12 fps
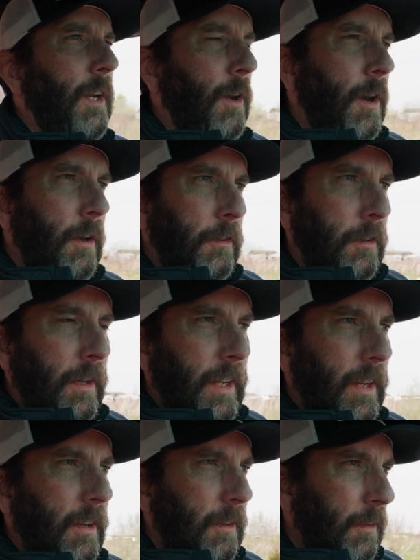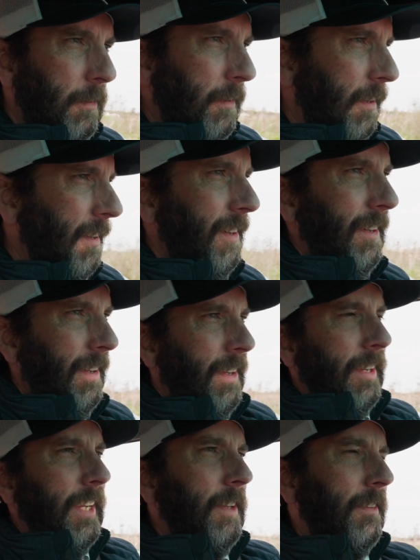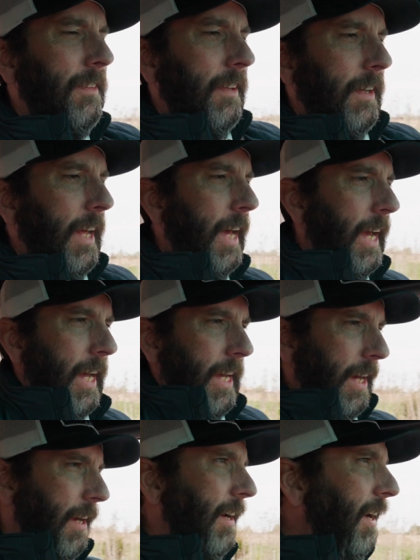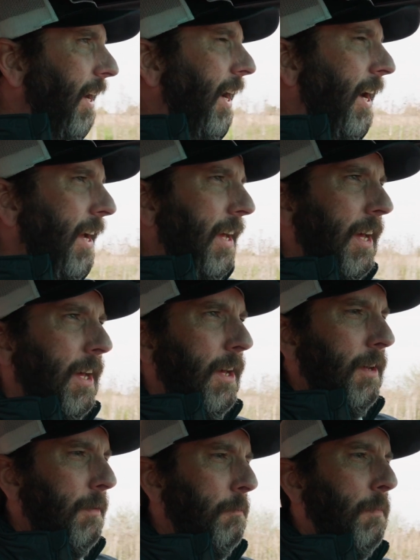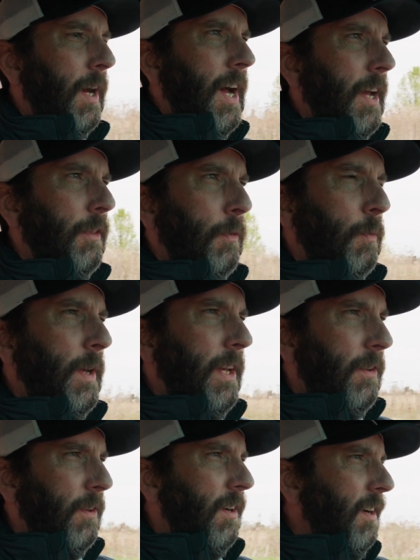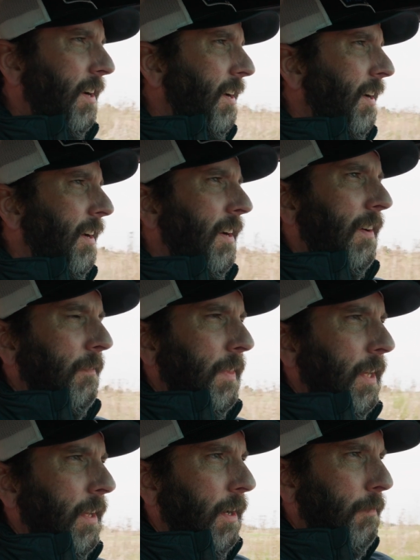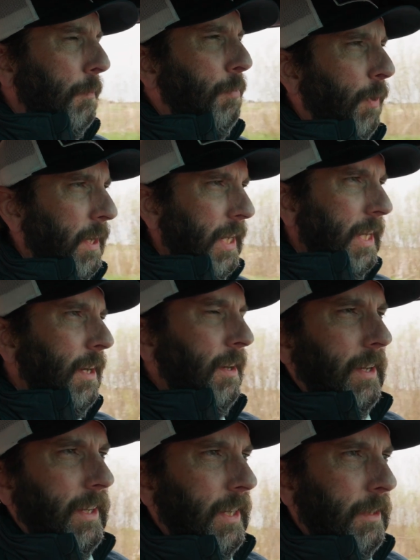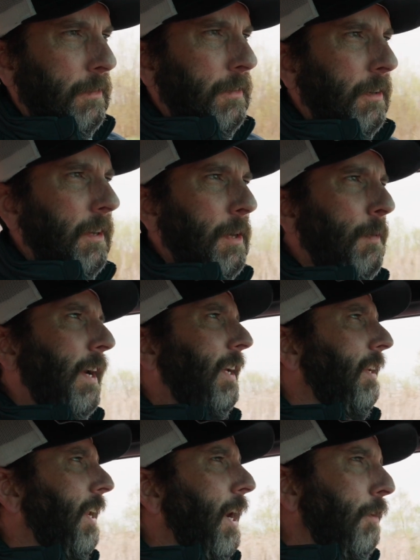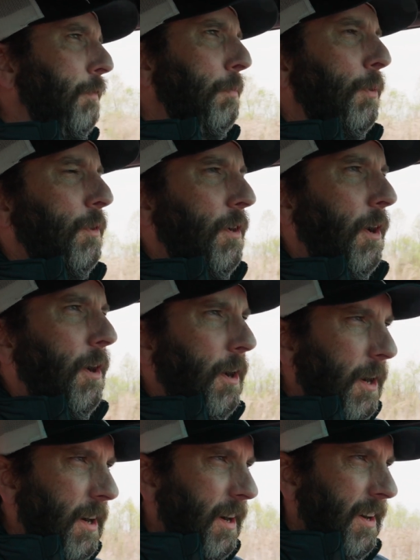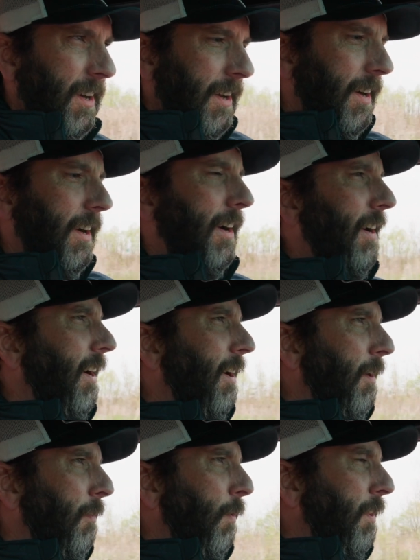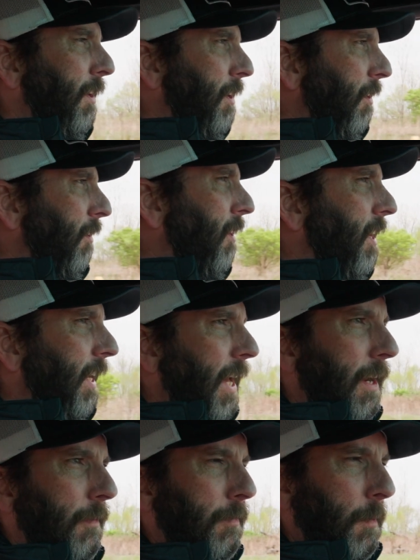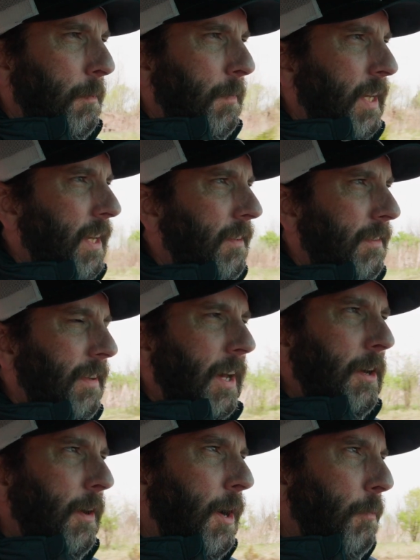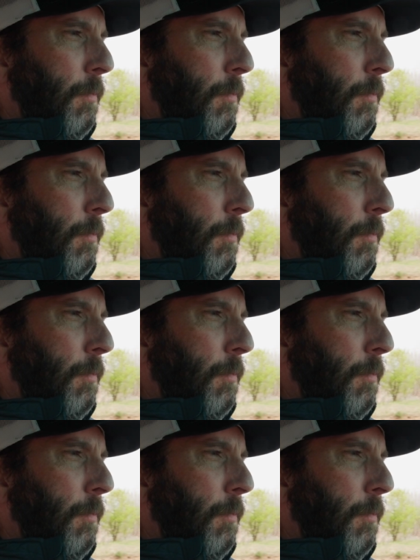Auctioneers, and today I am behind the wheel of a pretty instantly recognizable car, whether you're looking at it from the inside or out.